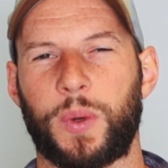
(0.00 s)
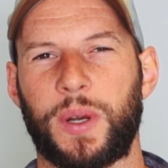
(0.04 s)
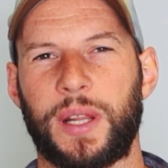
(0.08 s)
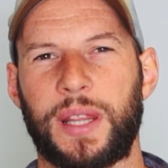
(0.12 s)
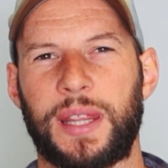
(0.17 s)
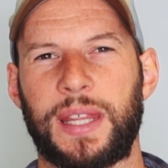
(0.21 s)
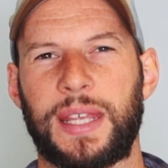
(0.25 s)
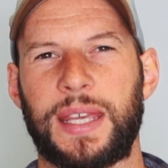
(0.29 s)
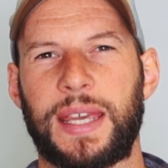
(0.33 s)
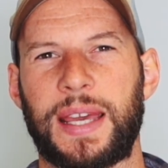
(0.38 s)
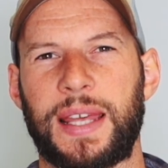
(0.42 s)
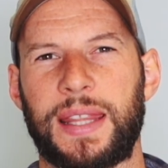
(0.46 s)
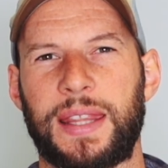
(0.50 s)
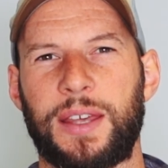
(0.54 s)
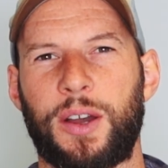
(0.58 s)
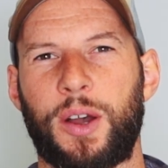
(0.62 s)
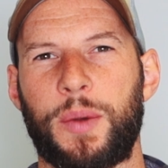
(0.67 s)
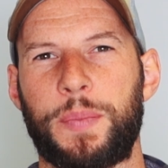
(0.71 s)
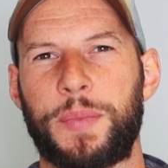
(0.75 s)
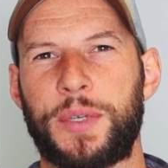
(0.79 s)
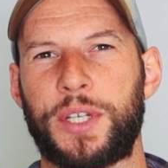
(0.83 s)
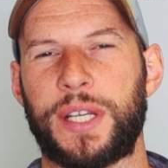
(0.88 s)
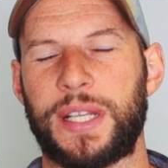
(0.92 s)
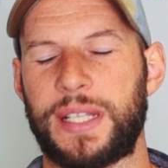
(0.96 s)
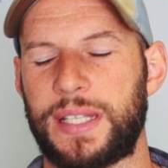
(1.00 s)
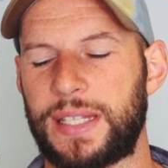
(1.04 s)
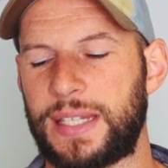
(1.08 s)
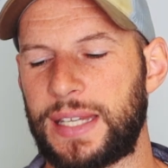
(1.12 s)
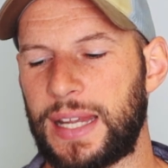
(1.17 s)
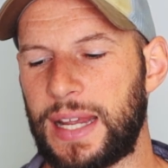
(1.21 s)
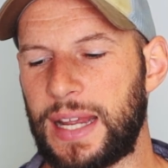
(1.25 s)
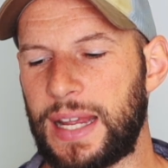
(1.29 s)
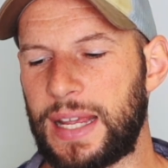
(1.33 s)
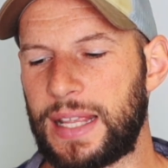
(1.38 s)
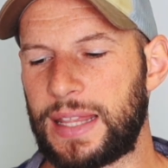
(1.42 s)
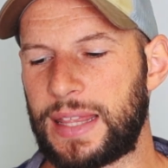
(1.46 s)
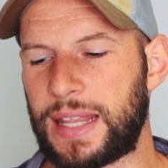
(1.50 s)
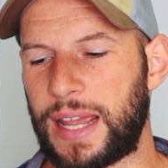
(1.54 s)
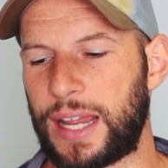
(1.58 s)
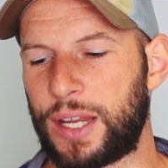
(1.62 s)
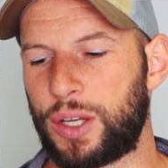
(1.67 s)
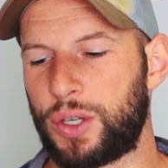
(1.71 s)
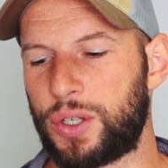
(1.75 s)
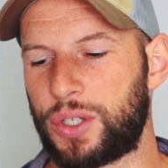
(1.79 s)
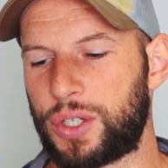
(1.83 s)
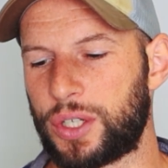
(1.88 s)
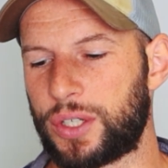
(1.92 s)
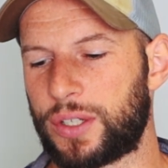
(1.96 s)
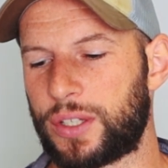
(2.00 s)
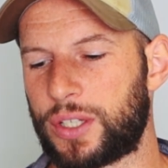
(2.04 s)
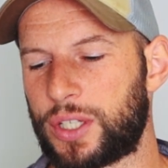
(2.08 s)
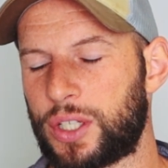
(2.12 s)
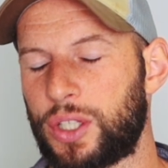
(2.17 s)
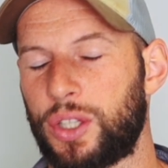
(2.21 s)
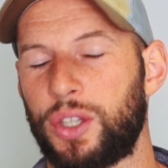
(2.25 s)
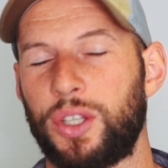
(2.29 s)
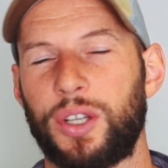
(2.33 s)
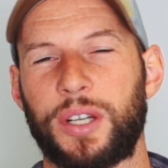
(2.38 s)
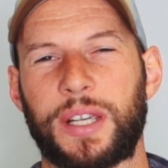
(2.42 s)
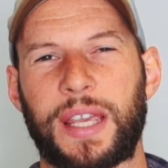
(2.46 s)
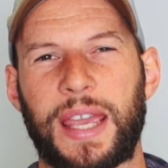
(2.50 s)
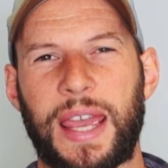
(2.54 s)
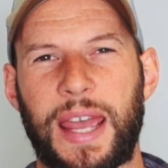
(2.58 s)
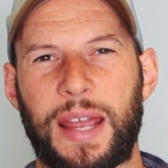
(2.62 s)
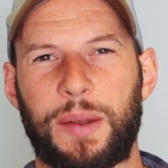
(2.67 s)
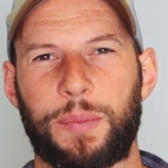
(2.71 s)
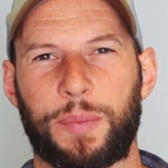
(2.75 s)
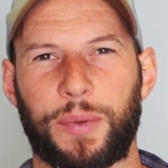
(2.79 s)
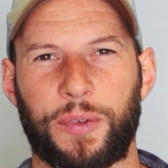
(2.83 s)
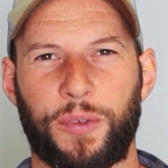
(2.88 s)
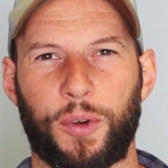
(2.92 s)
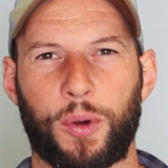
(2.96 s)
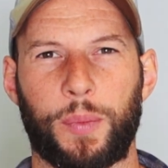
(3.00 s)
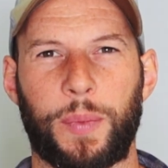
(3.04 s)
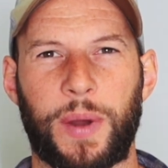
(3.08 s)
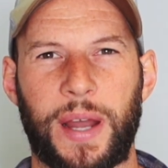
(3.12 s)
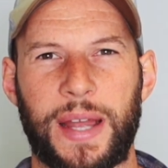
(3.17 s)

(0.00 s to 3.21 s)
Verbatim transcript: What are the other options that you should look at before